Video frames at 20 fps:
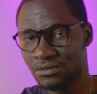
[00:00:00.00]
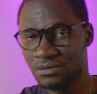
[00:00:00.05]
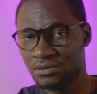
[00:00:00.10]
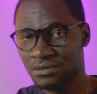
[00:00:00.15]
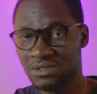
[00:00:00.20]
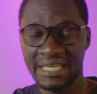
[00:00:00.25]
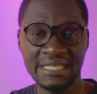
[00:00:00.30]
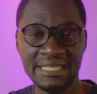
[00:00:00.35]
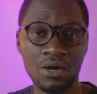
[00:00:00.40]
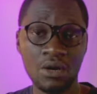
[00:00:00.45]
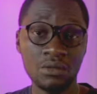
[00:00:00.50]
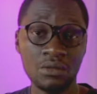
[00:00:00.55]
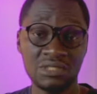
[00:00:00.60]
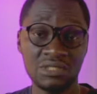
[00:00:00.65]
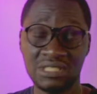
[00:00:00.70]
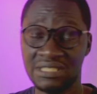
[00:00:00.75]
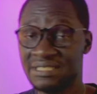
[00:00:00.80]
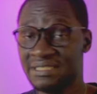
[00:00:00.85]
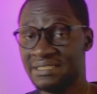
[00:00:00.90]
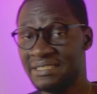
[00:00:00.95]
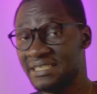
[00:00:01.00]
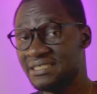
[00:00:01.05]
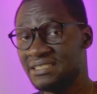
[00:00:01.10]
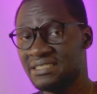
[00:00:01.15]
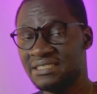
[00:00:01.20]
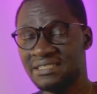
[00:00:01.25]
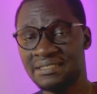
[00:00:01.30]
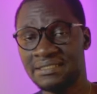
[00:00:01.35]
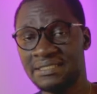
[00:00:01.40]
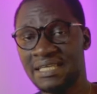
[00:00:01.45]
saying, oh, she's this,
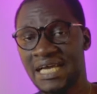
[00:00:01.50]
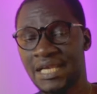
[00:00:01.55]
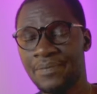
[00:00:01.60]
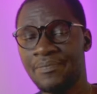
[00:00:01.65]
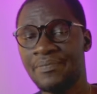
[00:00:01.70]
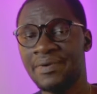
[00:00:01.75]
she's that.